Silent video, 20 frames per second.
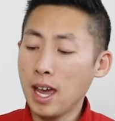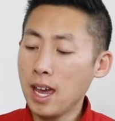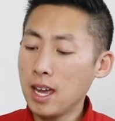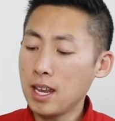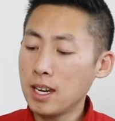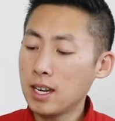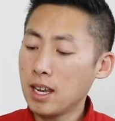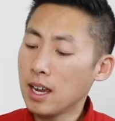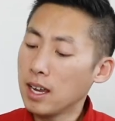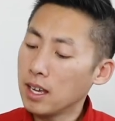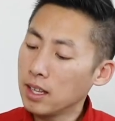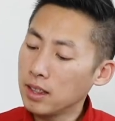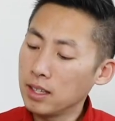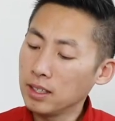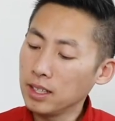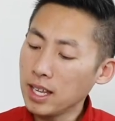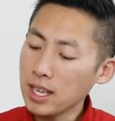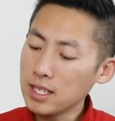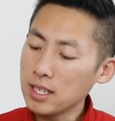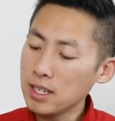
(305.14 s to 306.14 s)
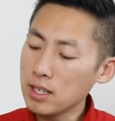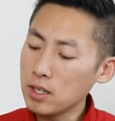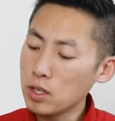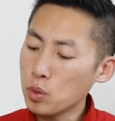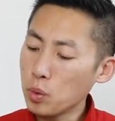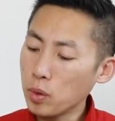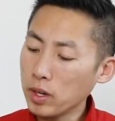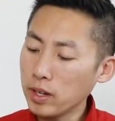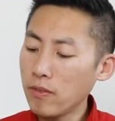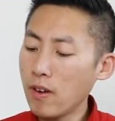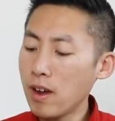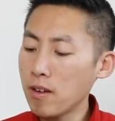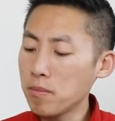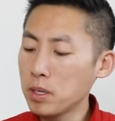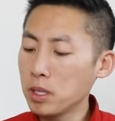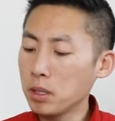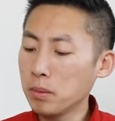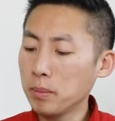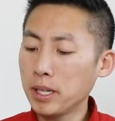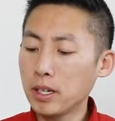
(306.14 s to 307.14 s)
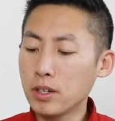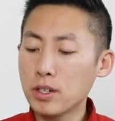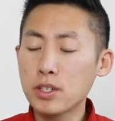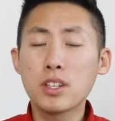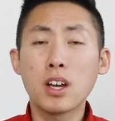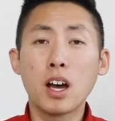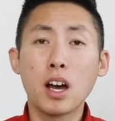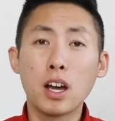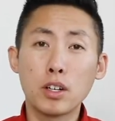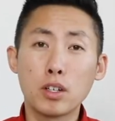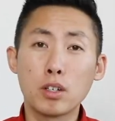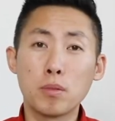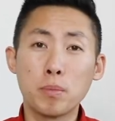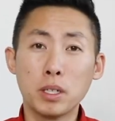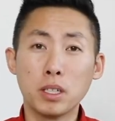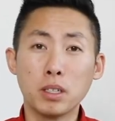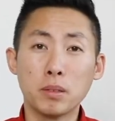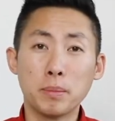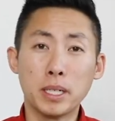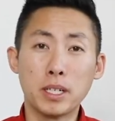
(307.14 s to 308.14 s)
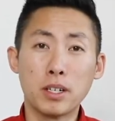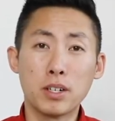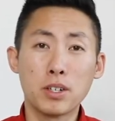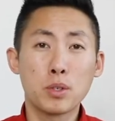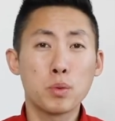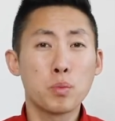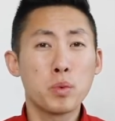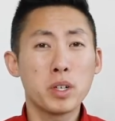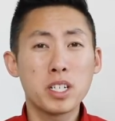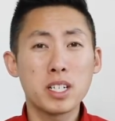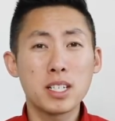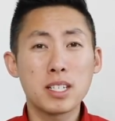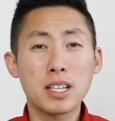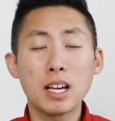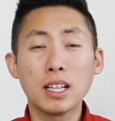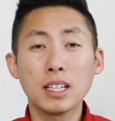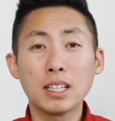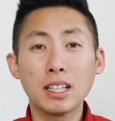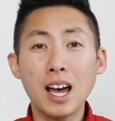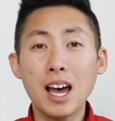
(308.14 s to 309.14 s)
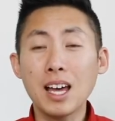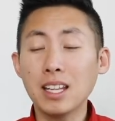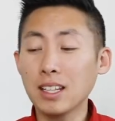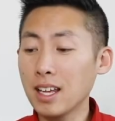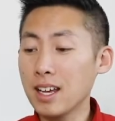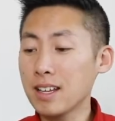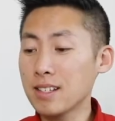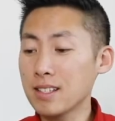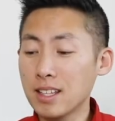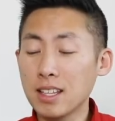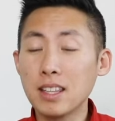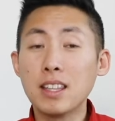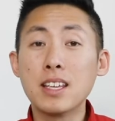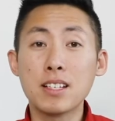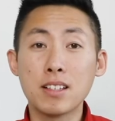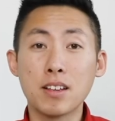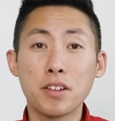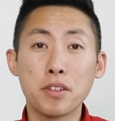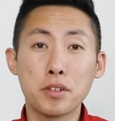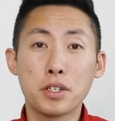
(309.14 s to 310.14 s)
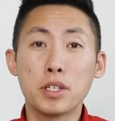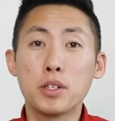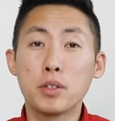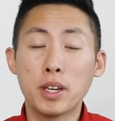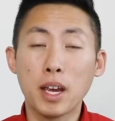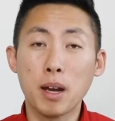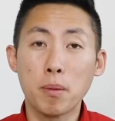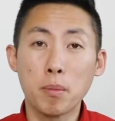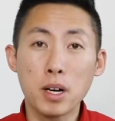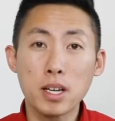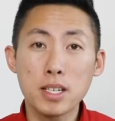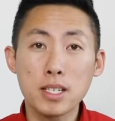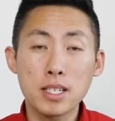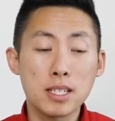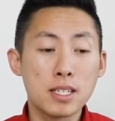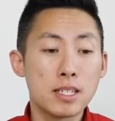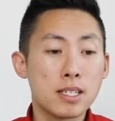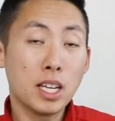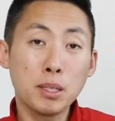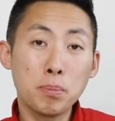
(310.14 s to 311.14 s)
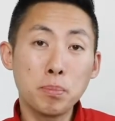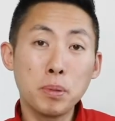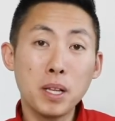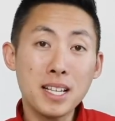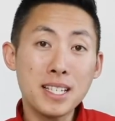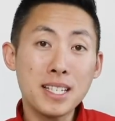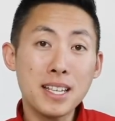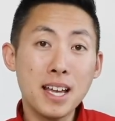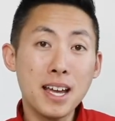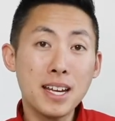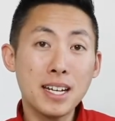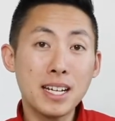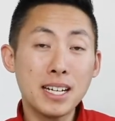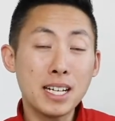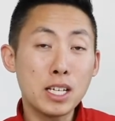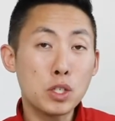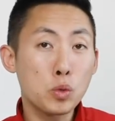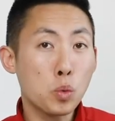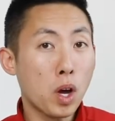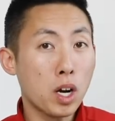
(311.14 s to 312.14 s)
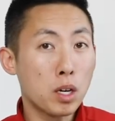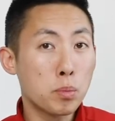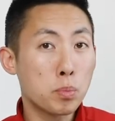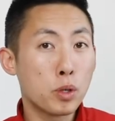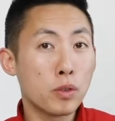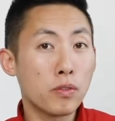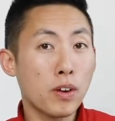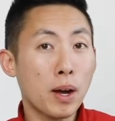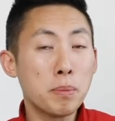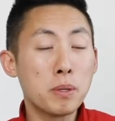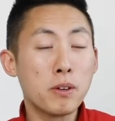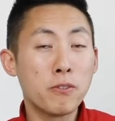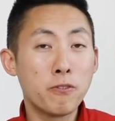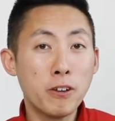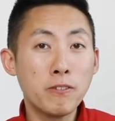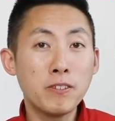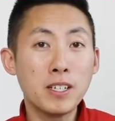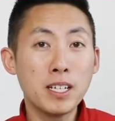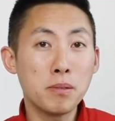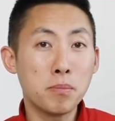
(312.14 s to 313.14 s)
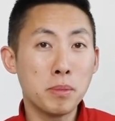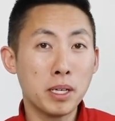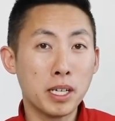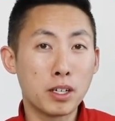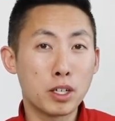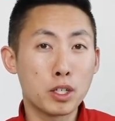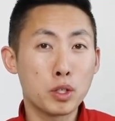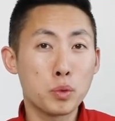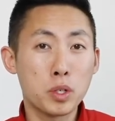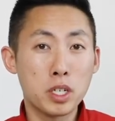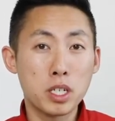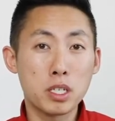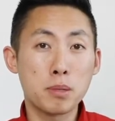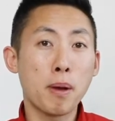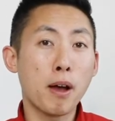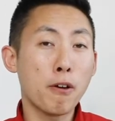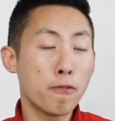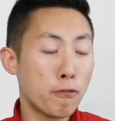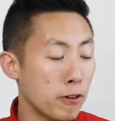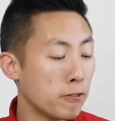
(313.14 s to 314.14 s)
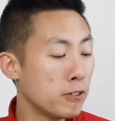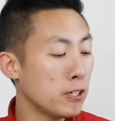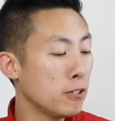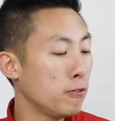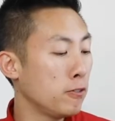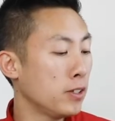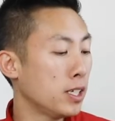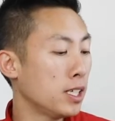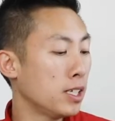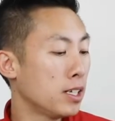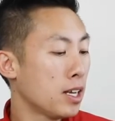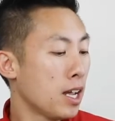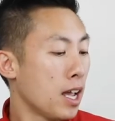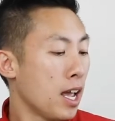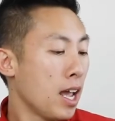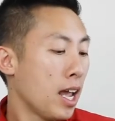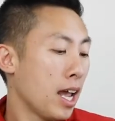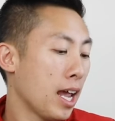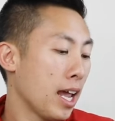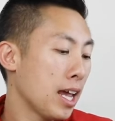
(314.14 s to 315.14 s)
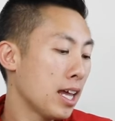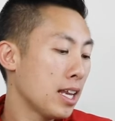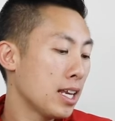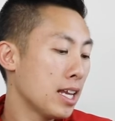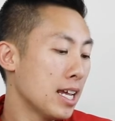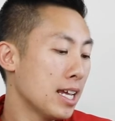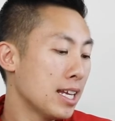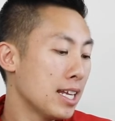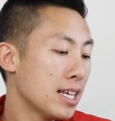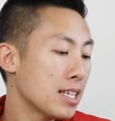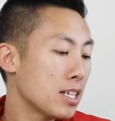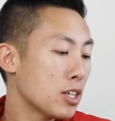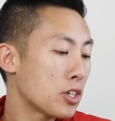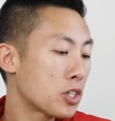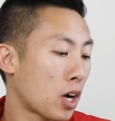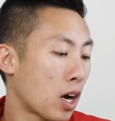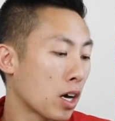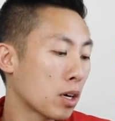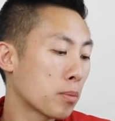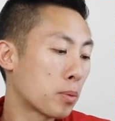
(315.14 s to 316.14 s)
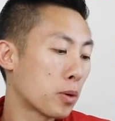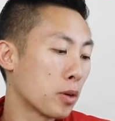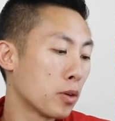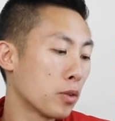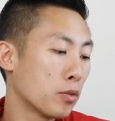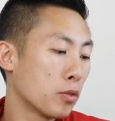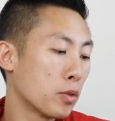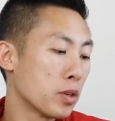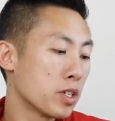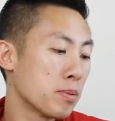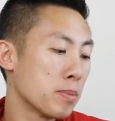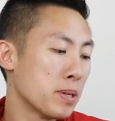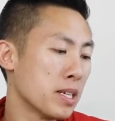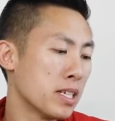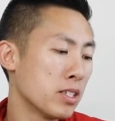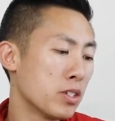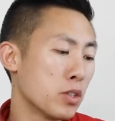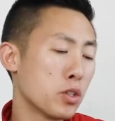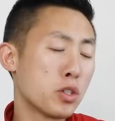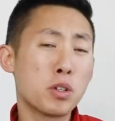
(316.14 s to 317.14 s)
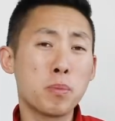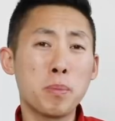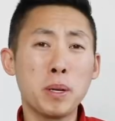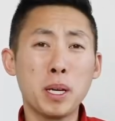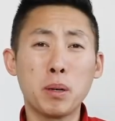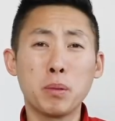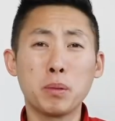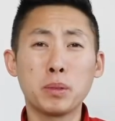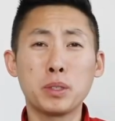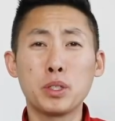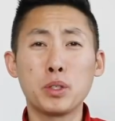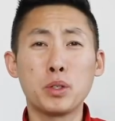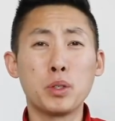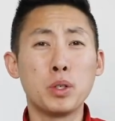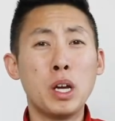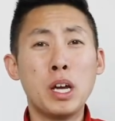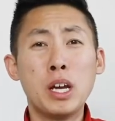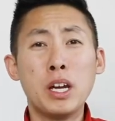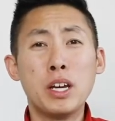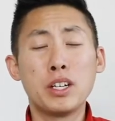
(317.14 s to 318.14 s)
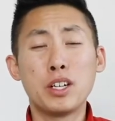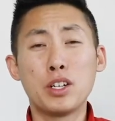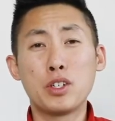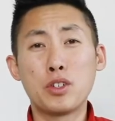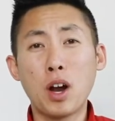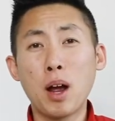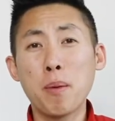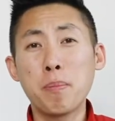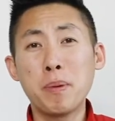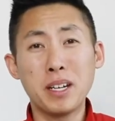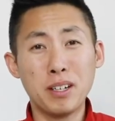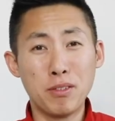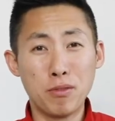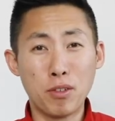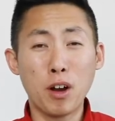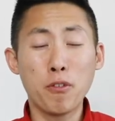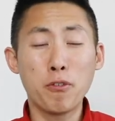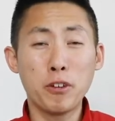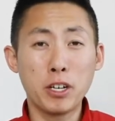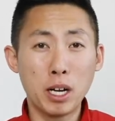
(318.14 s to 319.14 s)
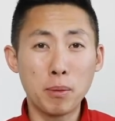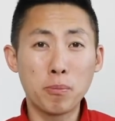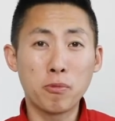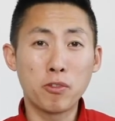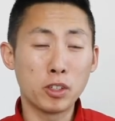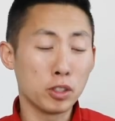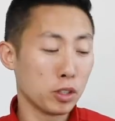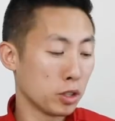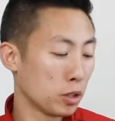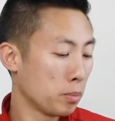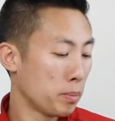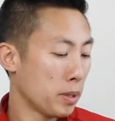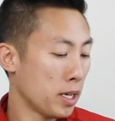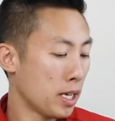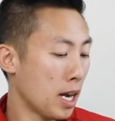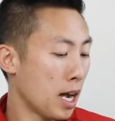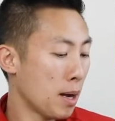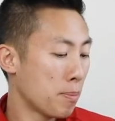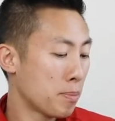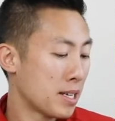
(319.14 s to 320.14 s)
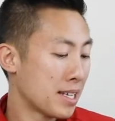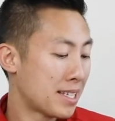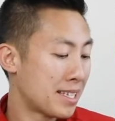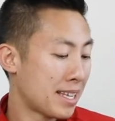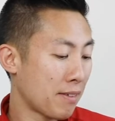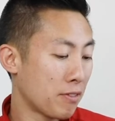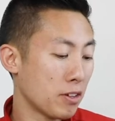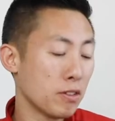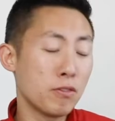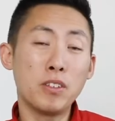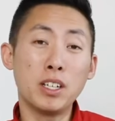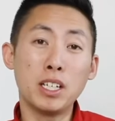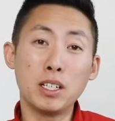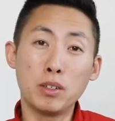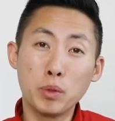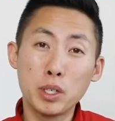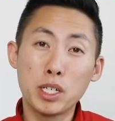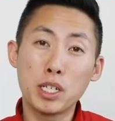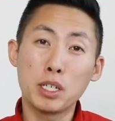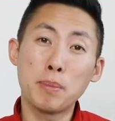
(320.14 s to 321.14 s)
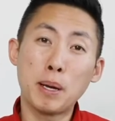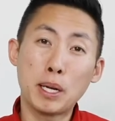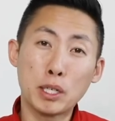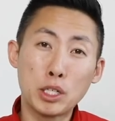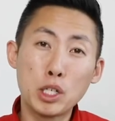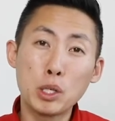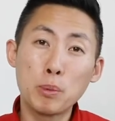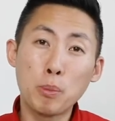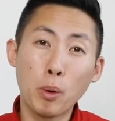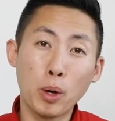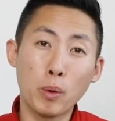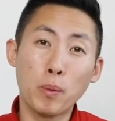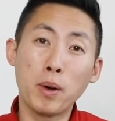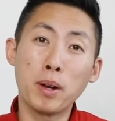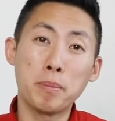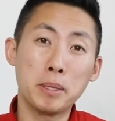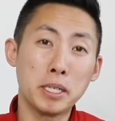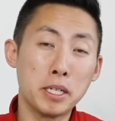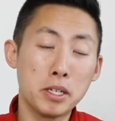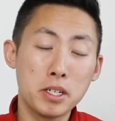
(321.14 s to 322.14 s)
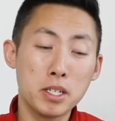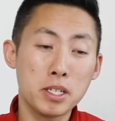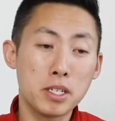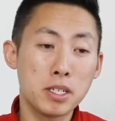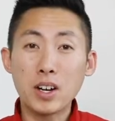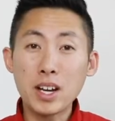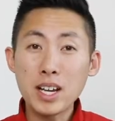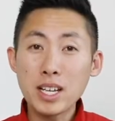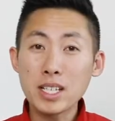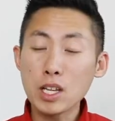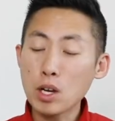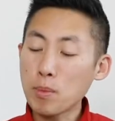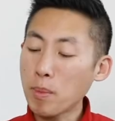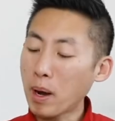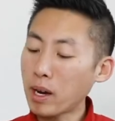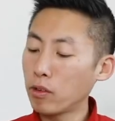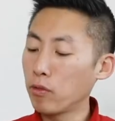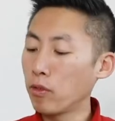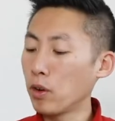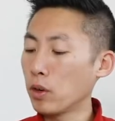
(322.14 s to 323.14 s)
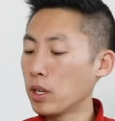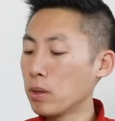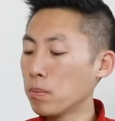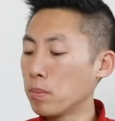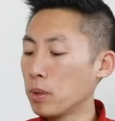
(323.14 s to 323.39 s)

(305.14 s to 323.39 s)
and the lens is 25mm to 100mm, which is a lot less than these other two cameras. On the plus side, it is waterproof up to 15 meters, which is about 50 feet, and it is shockproof, which means you should be able to drop it and rough it up for a little bit up to 7 feet, which is about 2.1 meters. There is no microphone